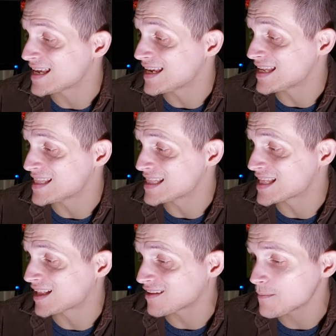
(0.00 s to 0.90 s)

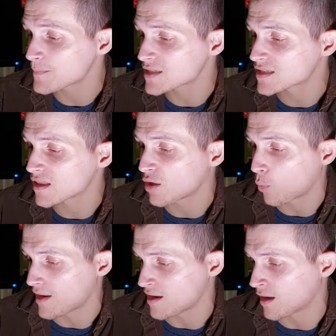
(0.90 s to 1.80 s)
eclipsed the
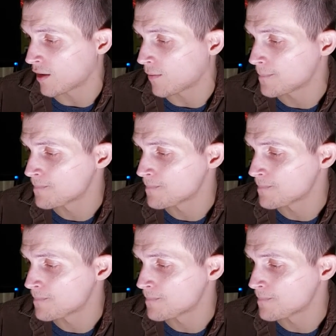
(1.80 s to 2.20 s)
window,